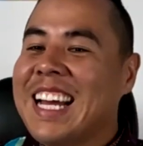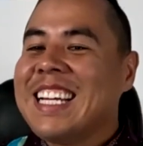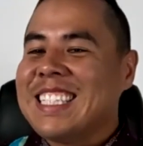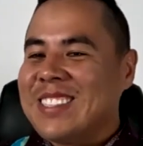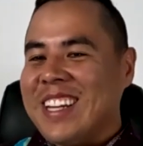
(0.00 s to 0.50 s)

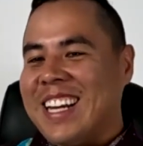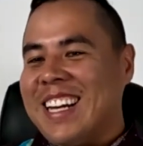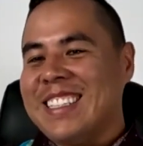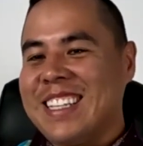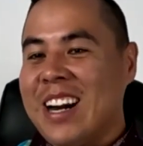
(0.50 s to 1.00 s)
just
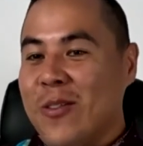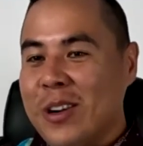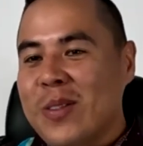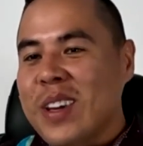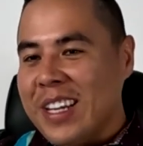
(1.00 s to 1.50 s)
because they're
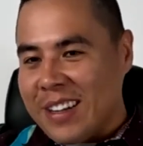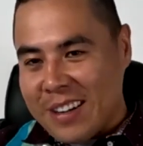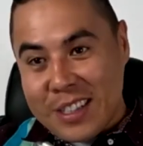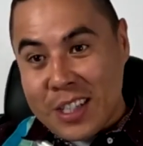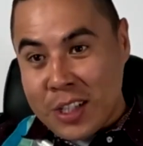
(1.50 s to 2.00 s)
with me and they're
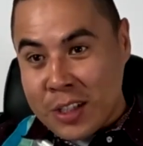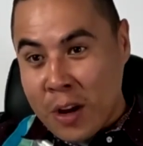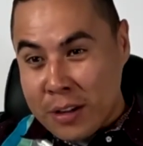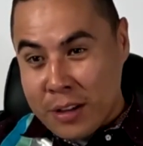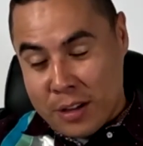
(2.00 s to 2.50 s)

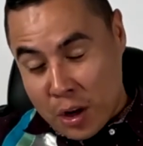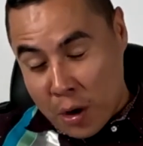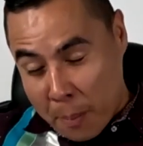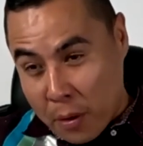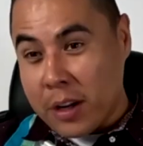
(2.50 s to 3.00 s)

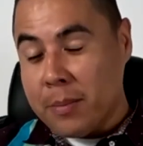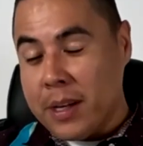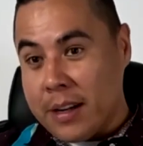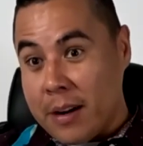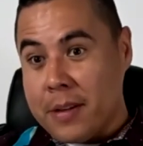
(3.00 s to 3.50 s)
supporting me
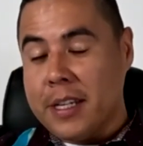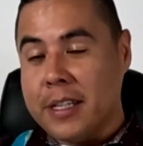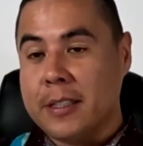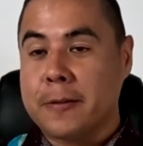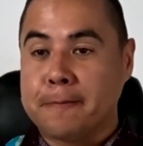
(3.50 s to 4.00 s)
and everything.
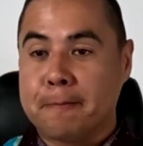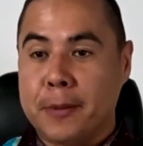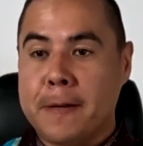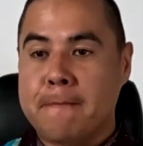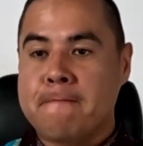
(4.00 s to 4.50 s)
So yeah.